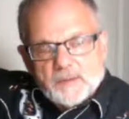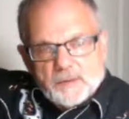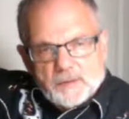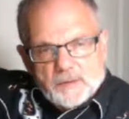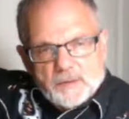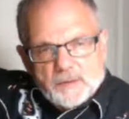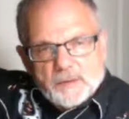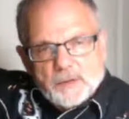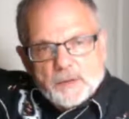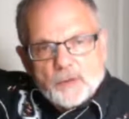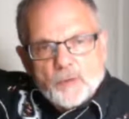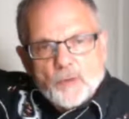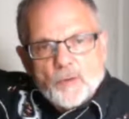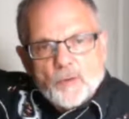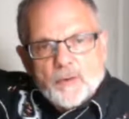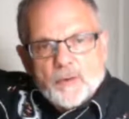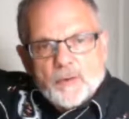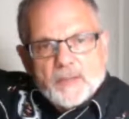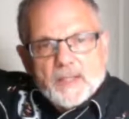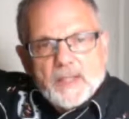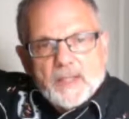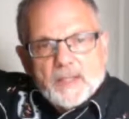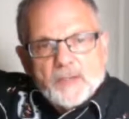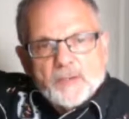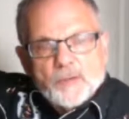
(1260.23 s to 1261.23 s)
story
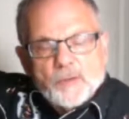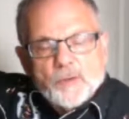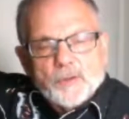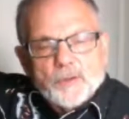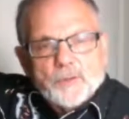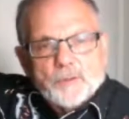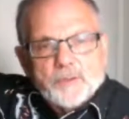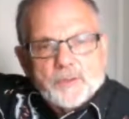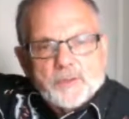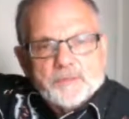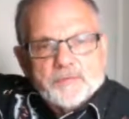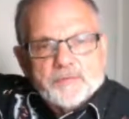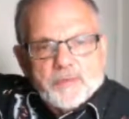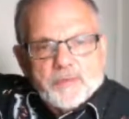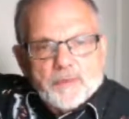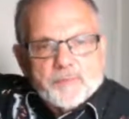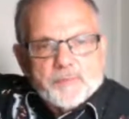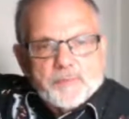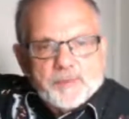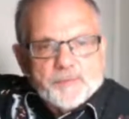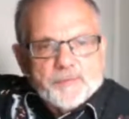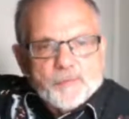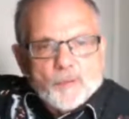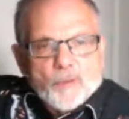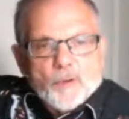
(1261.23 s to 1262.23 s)
that I told you was from
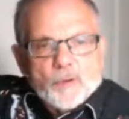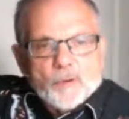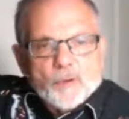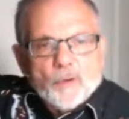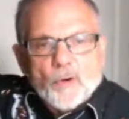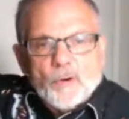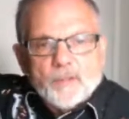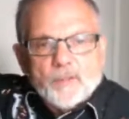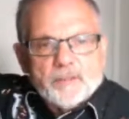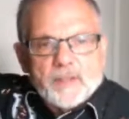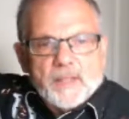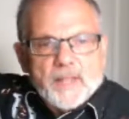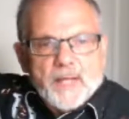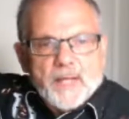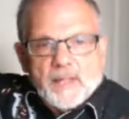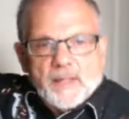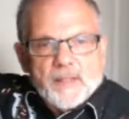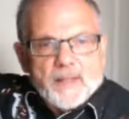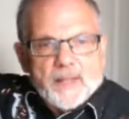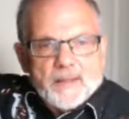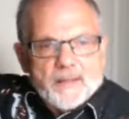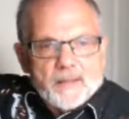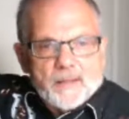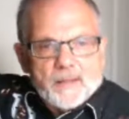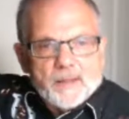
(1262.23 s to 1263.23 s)
before COVID, had
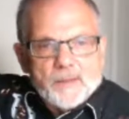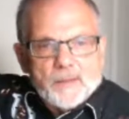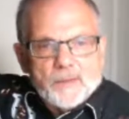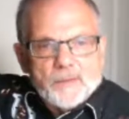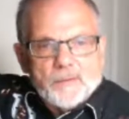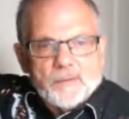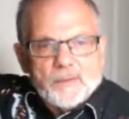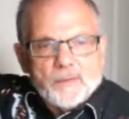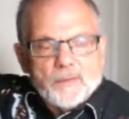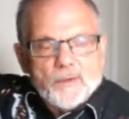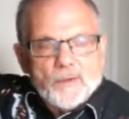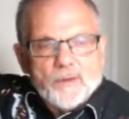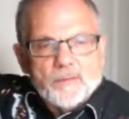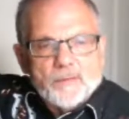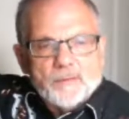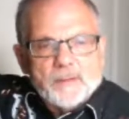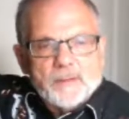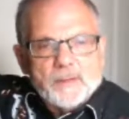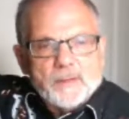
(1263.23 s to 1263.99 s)
nothing to do with COVID.